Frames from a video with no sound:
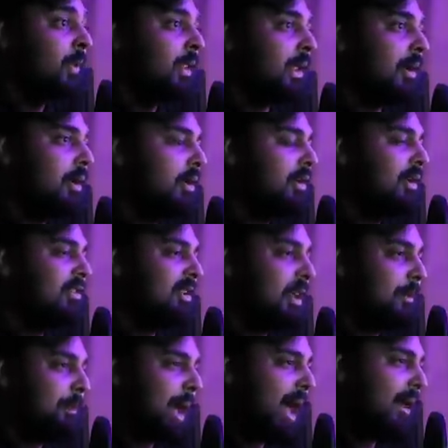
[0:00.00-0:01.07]
Now, here they
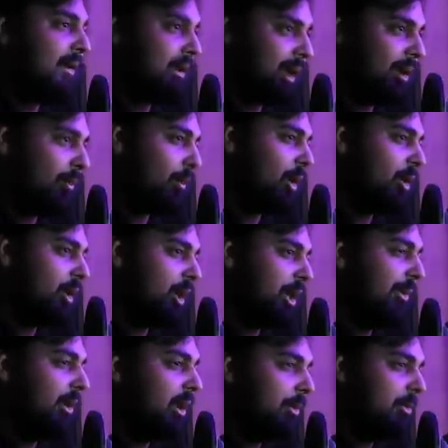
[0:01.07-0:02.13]
said bad debt. We are
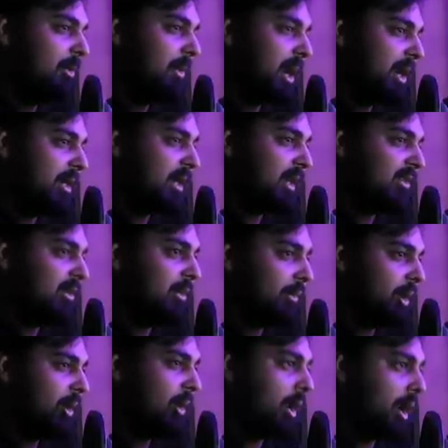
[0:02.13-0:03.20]
gearing up to buy debts of
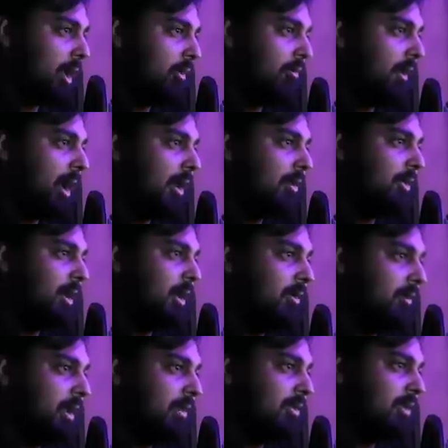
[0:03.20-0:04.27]
all kind, factoring
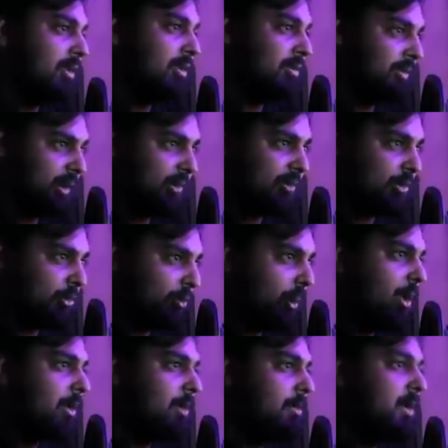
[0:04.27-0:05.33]
investors, investors
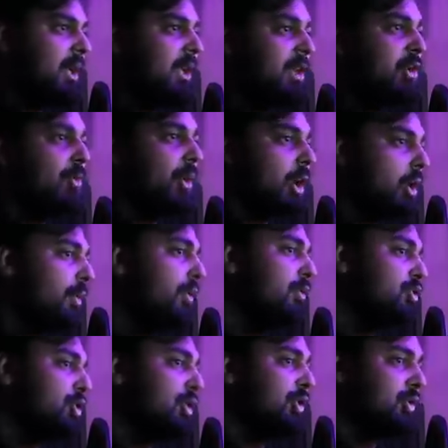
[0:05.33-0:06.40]
welcome, meaning you will owe the
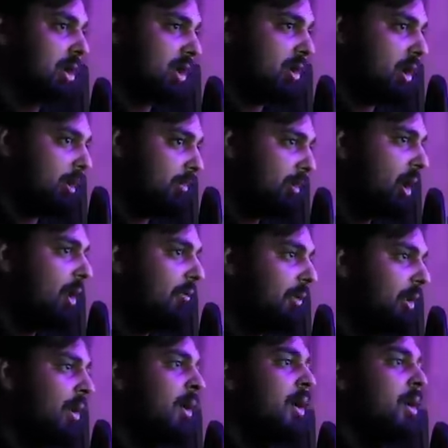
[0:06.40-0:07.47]
church and nonprofit.